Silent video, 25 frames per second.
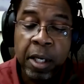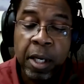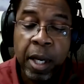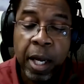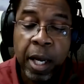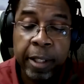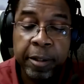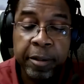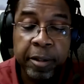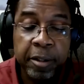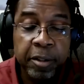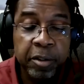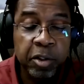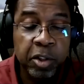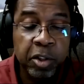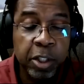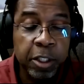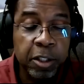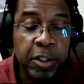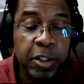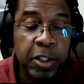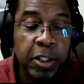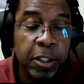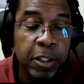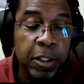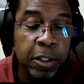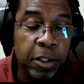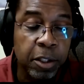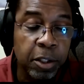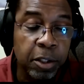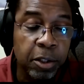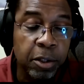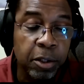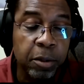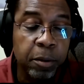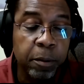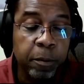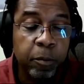at the
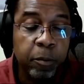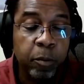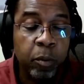GTU,